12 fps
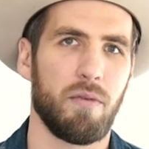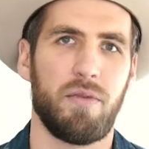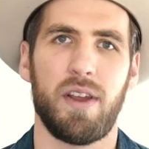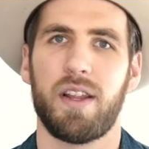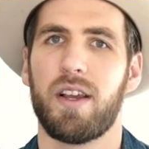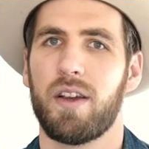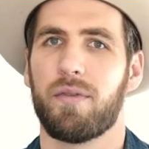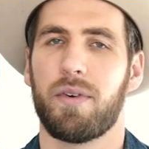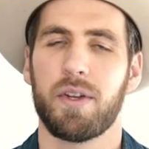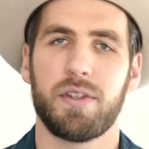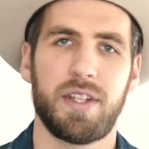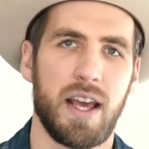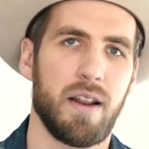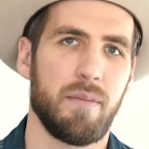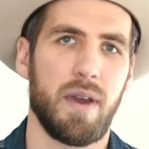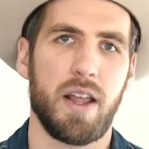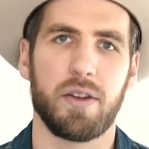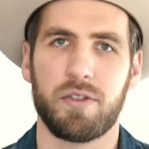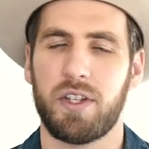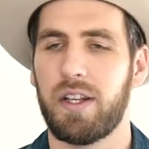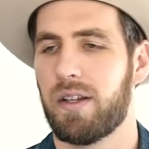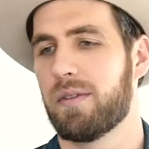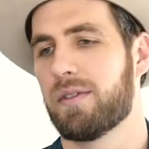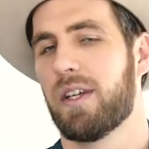fit for your denim and your
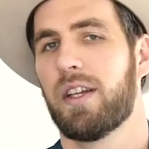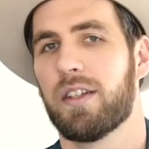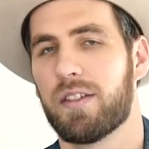chinos.